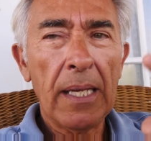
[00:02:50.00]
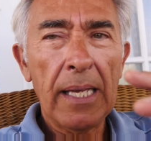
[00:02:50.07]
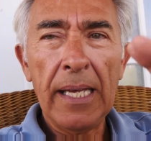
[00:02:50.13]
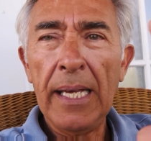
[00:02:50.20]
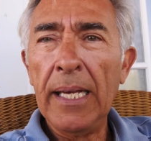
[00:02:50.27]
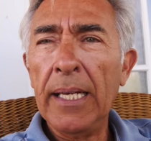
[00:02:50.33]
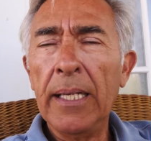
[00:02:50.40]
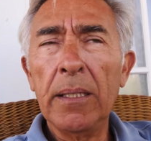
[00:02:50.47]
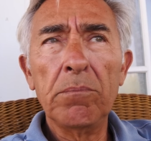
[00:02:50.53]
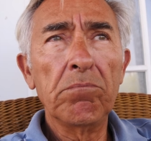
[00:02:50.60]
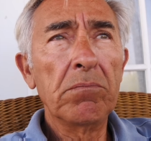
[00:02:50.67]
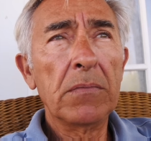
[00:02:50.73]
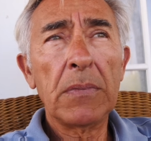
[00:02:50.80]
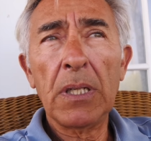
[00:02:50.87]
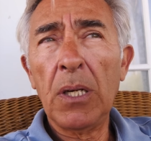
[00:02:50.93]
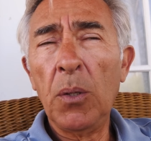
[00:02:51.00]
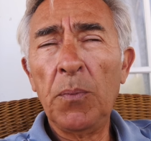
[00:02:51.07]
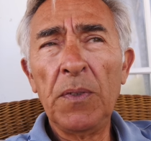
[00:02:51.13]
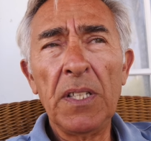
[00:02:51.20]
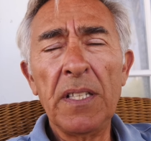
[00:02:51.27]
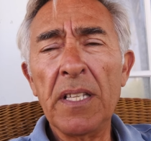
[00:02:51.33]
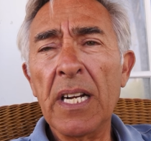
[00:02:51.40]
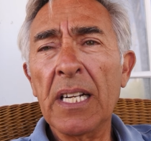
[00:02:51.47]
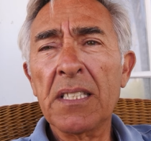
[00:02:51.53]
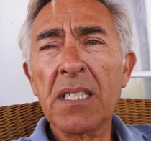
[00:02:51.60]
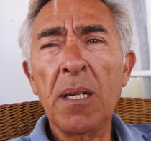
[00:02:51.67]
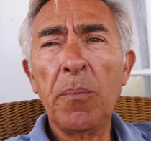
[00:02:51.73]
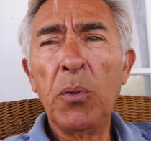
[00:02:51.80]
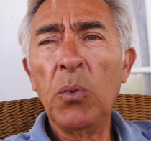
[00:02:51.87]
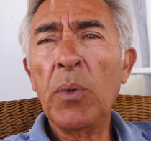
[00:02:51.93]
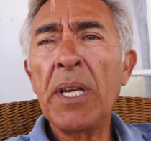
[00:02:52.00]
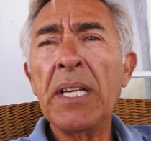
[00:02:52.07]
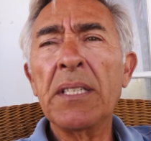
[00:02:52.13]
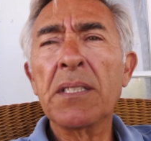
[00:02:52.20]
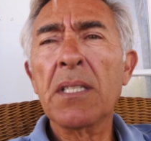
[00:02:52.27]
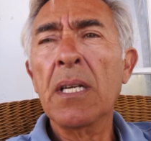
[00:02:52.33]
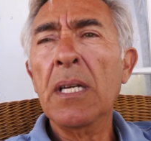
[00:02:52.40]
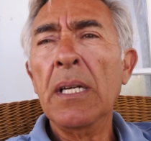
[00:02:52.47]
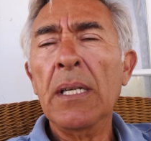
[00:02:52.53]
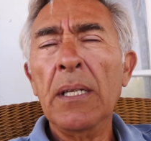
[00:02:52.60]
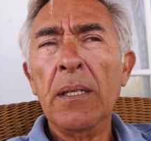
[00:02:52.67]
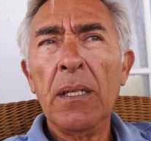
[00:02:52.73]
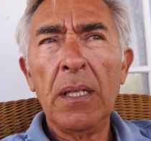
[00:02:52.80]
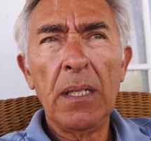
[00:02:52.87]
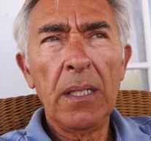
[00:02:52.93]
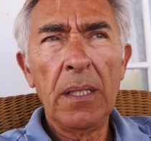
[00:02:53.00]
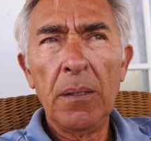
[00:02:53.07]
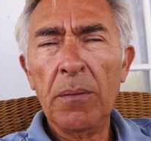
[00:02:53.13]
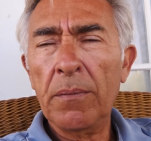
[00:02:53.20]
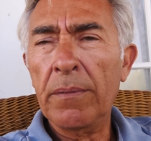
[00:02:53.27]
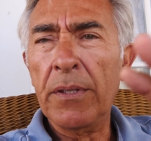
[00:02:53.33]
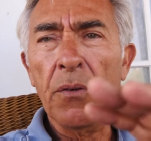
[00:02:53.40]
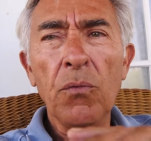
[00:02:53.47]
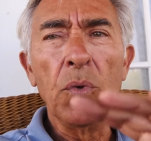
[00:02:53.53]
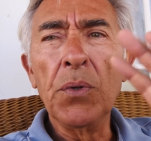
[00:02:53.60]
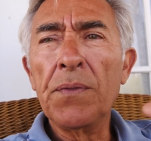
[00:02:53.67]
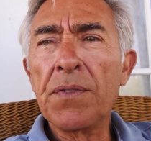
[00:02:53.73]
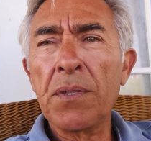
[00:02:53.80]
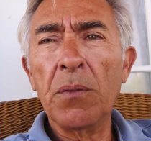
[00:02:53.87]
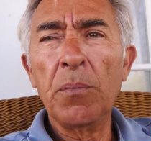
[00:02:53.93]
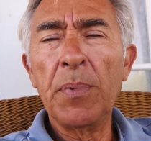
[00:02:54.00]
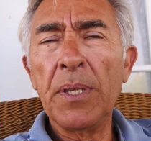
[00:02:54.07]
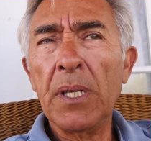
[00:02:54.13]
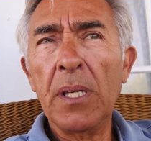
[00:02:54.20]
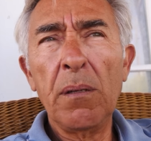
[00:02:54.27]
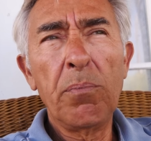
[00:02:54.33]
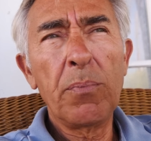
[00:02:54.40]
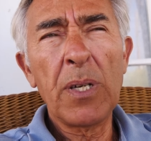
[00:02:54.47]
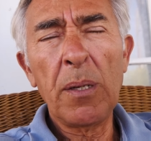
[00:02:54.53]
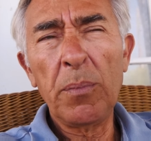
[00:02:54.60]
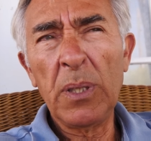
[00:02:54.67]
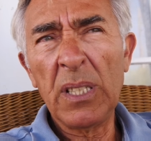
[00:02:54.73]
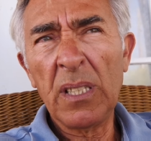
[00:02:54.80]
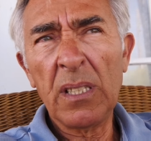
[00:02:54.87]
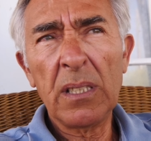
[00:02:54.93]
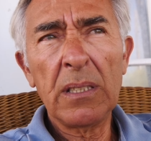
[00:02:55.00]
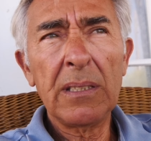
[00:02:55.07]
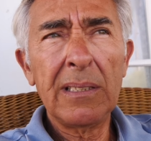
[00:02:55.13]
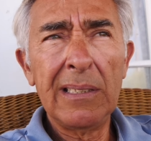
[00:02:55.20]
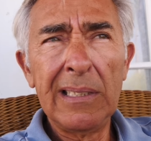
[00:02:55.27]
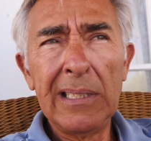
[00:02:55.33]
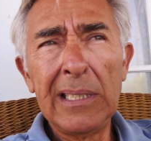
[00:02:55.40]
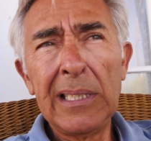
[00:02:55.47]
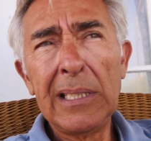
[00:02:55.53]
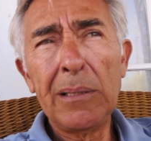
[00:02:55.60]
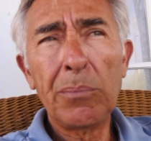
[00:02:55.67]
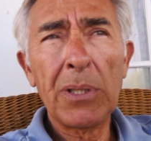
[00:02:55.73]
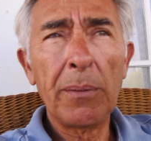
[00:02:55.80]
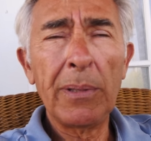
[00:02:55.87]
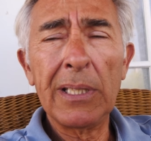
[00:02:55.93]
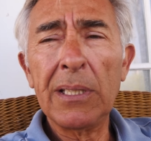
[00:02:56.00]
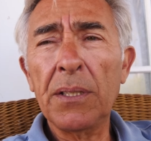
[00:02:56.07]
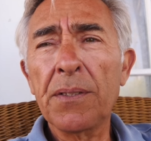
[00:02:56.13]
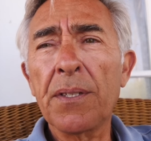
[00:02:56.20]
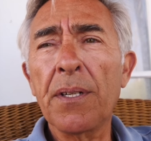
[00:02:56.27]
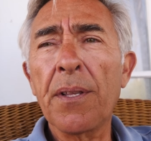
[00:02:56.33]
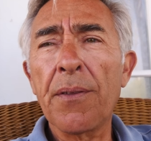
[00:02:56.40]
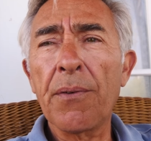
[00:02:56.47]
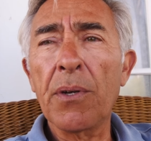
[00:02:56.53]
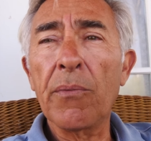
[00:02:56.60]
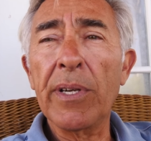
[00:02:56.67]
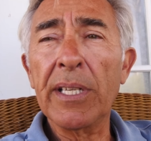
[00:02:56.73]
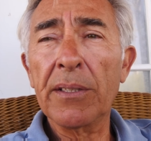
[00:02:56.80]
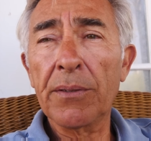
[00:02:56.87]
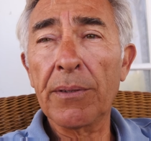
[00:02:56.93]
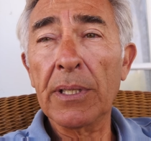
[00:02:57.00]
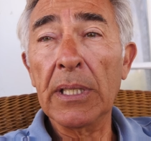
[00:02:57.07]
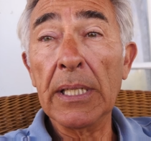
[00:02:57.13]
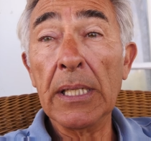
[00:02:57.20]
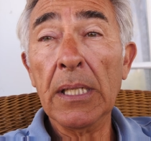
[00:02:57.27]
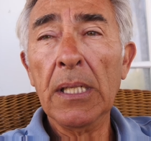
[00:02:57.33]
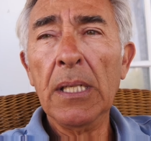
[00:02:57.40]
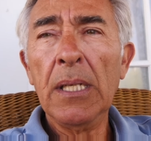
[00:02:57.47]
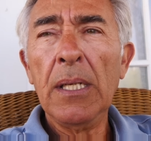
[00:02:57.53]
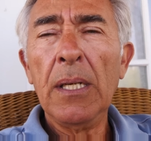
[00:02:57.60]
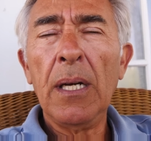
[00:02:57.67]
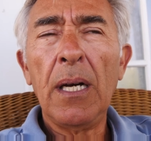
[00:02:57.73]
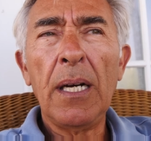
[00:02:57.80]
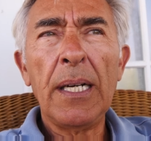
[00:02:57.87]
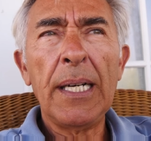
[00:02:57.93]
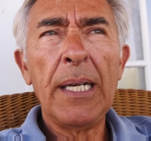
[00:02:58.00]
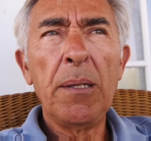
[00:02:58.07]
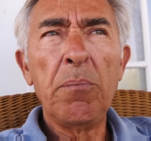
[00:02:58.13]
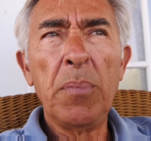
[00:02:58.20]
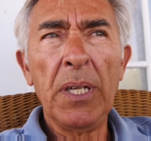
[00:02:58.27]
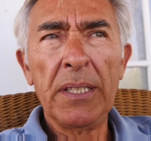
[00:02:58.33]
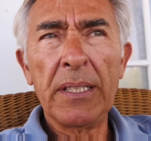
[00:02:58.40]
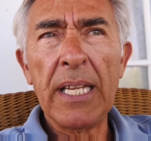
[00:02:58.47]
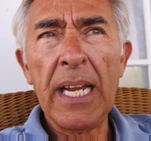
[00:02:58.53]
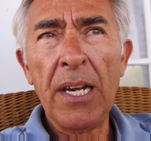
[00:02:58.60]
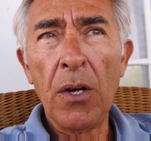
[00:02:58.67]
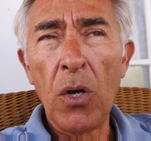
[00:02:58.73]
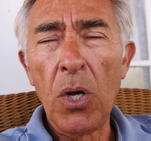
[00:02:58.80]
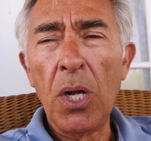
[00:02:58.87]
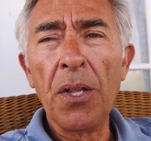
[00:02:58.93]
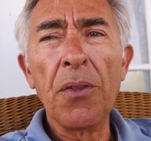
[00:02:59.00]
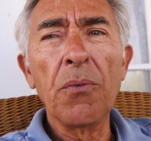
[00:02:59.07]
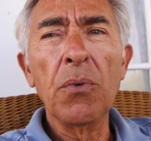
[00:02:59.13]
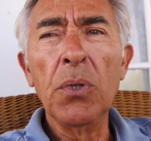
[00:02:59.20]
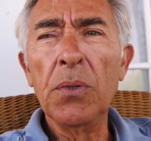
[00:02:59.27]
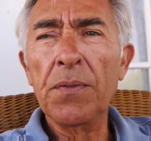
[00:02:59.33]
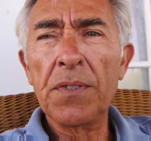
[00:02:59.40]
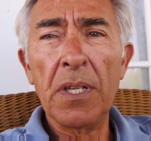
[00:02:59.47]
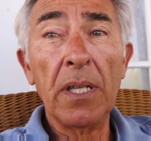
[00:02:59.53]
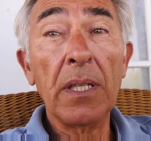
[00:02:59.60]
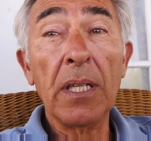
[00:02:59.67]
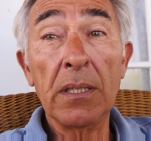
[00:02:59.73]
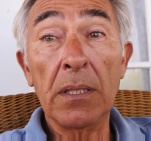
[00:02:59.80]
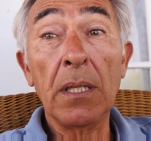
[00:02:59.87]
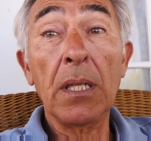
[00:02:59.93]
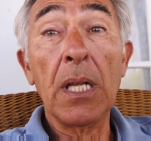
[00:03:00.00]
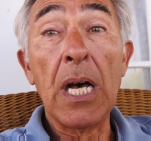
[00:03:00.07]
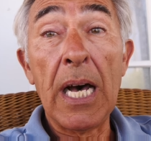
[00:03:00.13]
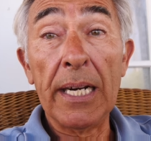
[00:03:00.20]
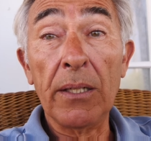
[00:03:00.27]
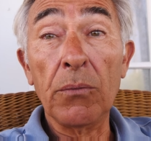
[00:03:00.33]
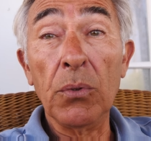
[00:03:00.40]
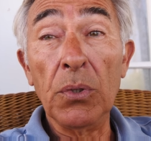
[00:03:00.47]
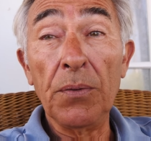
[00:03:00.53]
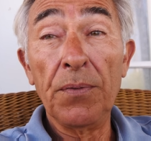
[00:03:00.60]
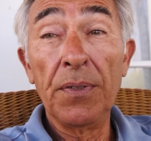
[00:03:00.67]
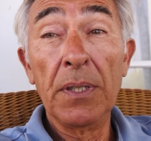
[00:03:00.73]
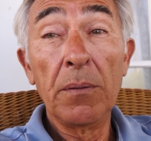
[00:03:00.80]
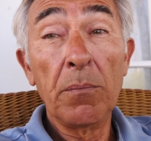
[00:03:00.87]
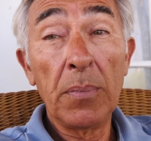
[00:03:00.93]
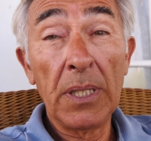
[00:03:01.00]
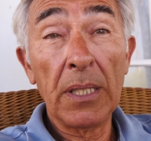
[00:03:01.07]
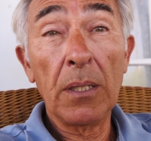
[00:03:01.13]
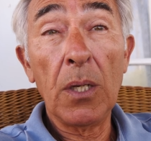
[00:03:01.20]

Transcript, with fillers: and hopefully in the next couple weeks uh, the roofs will be probably eh, probably closer to three weeks really, uh, but then all the roofs, and there's a lot of roof, but